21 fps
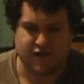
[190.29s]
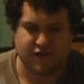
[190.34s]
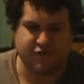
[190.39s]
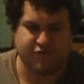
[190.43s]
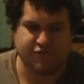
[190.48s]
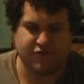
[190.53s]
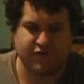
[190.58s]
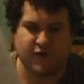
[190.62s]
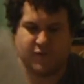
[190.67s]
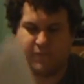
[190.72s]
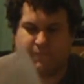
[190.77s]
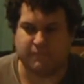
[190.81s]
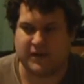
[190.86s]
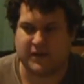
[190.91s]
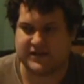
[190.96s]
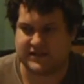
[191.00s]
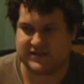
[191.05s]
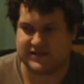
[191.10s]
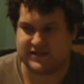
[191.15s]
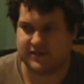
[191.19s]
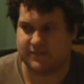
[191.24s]
The film
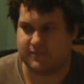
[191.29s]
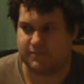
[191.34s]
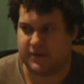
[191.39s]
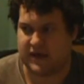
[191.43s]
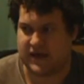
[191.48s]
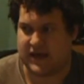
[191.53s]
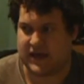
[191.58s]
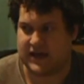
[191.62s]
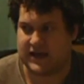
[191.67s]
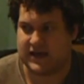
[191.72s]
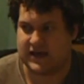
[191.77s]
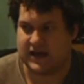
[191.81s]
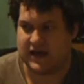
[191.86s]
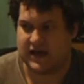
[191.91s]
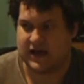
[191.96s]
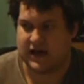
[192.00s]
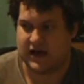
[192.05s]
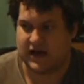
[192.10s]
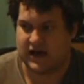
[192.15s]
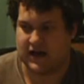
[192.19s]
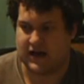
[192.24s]
must be
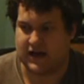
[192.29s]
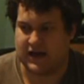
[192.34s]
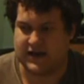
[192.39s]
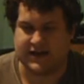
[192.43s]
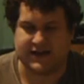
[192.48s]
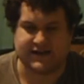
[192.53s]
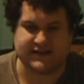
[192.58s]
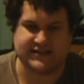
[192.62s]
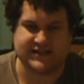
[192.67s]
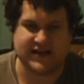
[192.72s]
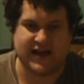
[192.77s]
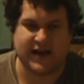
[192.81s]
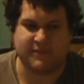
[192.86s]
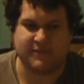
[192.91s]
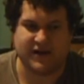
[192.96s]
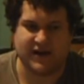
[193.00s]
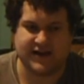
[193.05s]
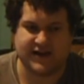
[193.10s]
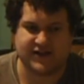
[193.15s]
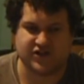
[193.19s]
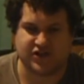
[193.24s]
an
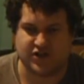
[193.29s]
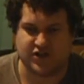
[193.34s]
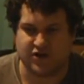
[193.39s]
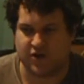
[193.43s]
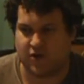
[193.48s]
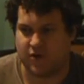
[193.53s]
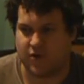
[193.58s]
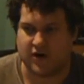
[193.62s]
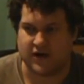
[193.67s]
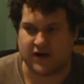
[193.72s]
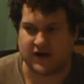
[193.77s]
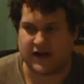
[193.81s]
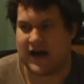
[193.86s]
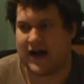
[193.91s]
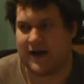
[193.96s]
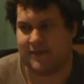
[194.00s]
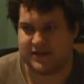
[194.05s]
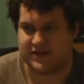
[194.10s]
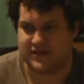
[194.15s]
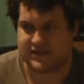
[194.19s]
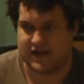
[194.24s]
examination or a
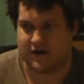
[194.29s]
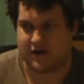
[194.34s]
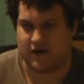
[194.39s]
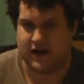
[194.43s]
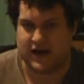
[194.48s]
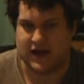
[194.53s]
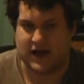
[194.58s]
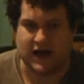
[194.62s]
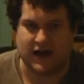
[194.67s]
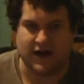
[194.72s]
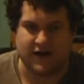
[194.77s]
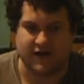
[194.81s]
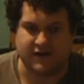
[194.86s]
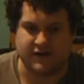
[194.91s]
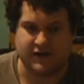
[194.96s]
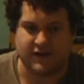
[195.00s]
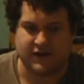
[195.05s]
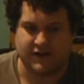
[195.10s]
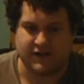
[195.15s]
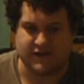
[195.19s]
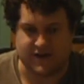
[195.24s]
commentary on
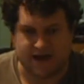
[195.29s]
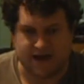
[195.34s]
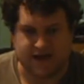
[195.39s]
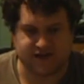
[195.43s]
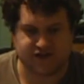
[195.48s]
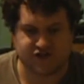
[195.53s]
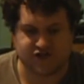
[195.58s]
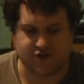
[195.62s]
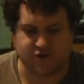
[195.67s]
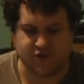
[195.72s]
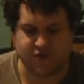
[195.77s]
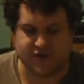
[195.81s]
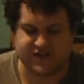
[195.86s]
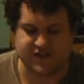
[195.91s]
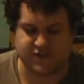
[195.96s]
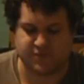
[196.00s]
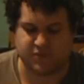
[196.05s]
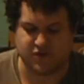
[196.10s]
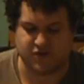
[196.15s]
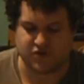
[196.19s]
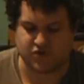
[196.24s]
the issue
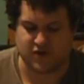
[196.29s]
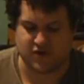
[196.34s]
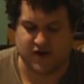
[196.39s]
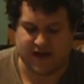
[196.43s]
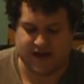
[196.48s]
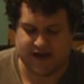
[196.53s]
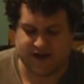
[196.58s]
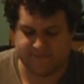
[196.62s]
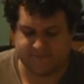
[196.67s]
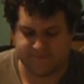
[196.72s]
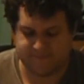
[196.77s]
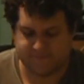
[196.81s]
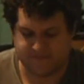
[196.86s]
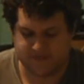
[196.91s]
it's portraying.